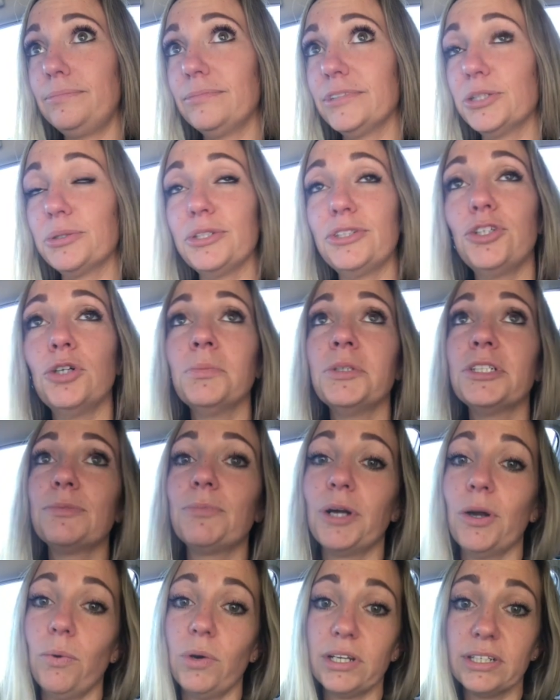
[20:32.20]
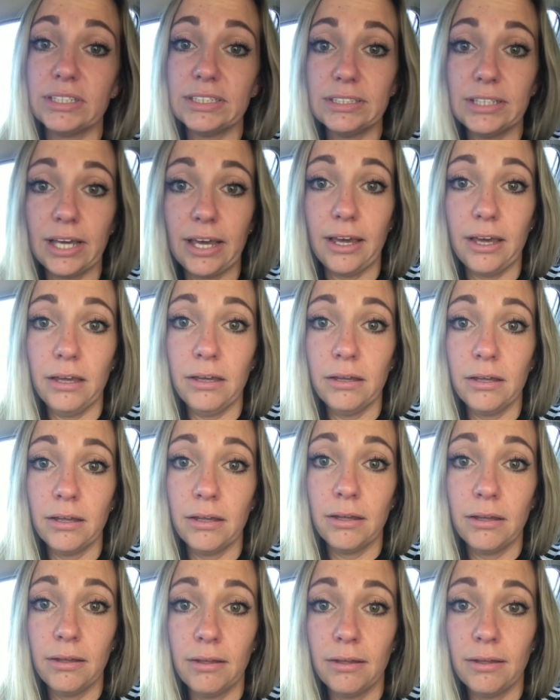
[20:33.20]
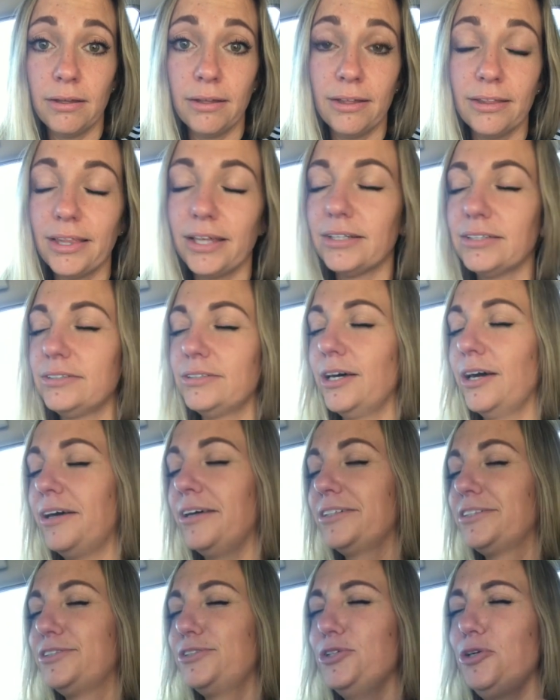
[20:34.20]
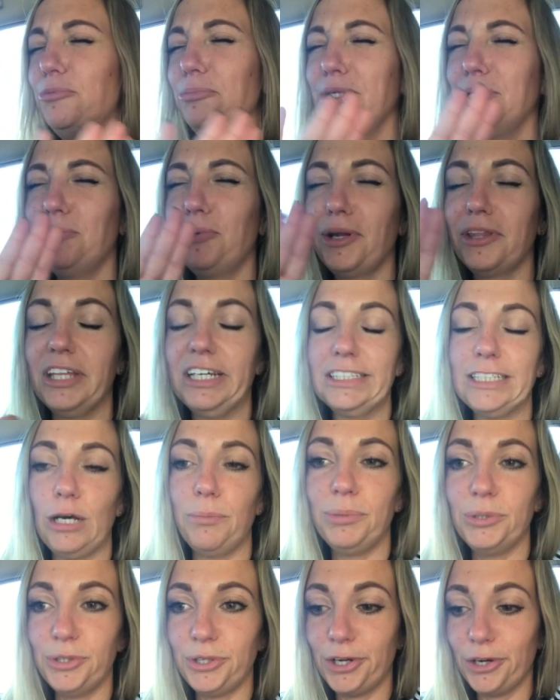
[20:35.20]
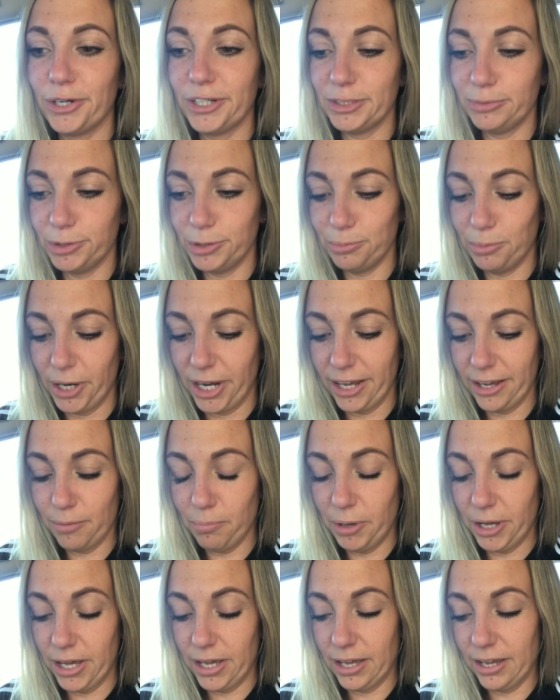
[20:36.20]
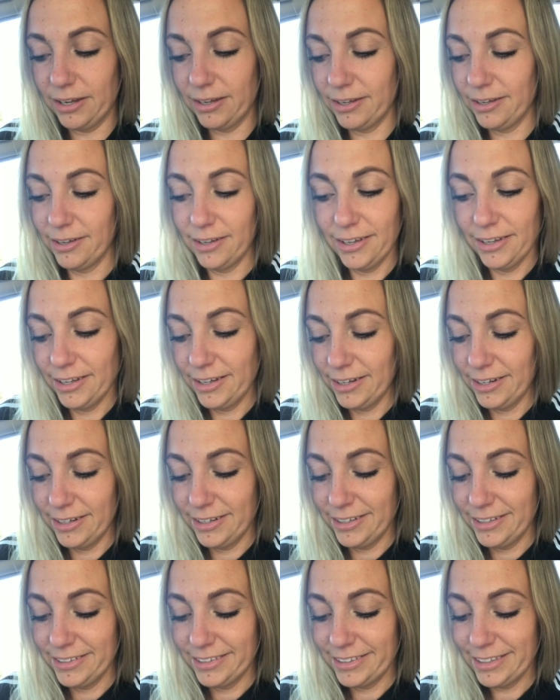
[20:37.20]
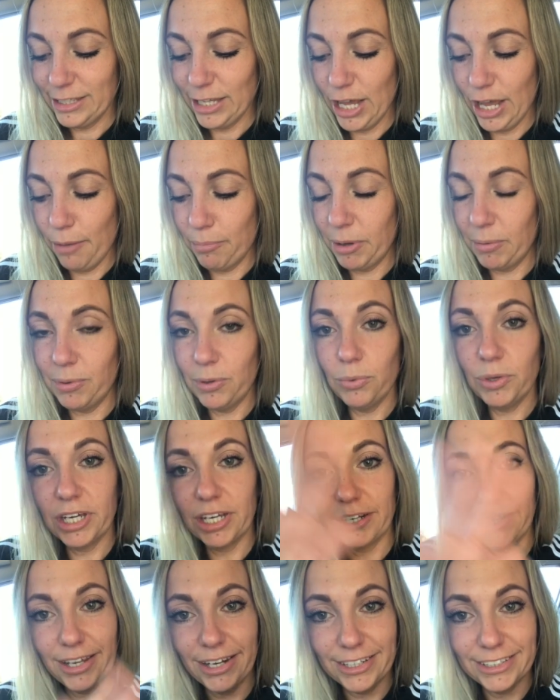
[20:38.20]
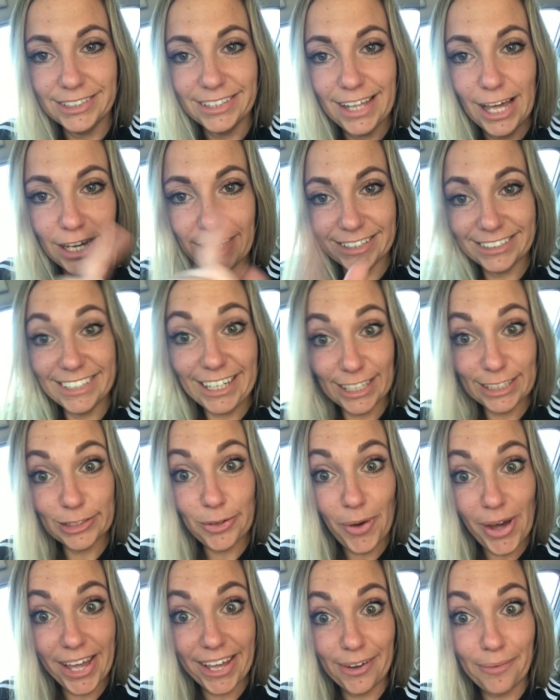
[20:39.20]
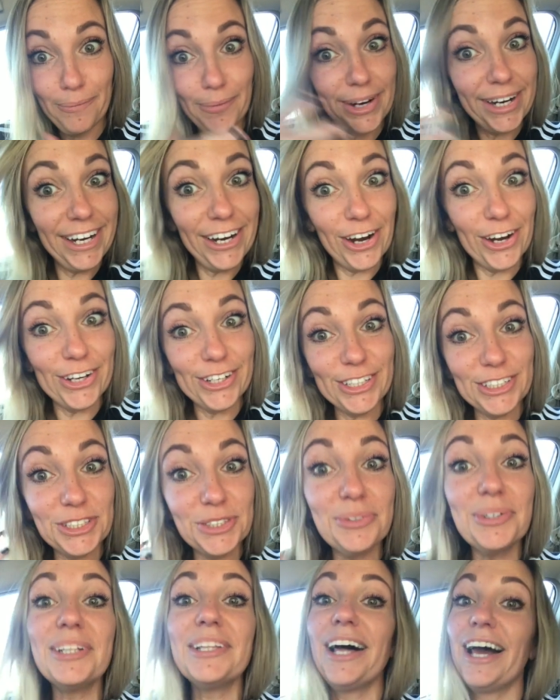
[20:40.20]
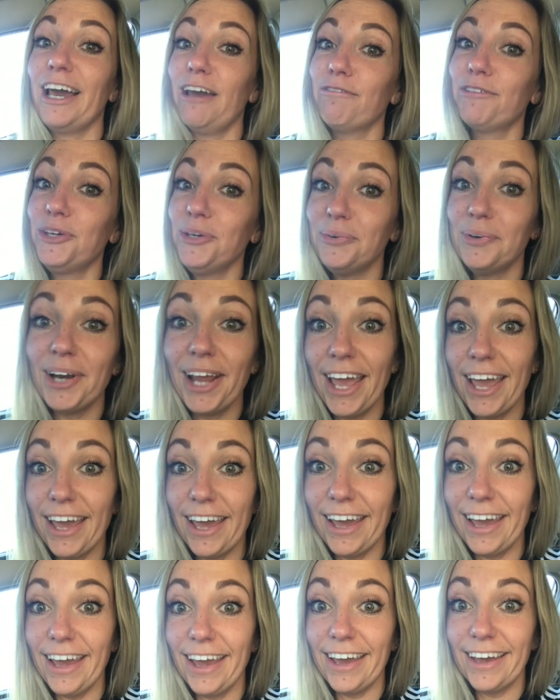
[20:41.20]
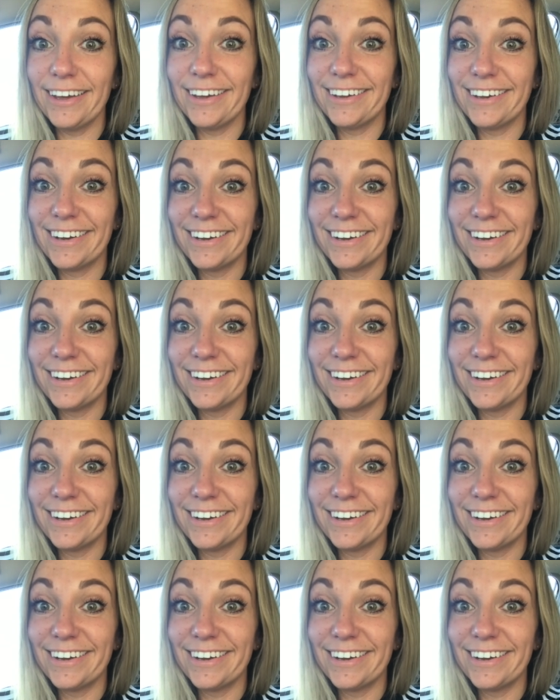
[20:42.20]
There's so much more I wanted to say. Like, so many more things happened during Christmas break, but maybe we can get into that, because guess what? We are going to do a live Q&A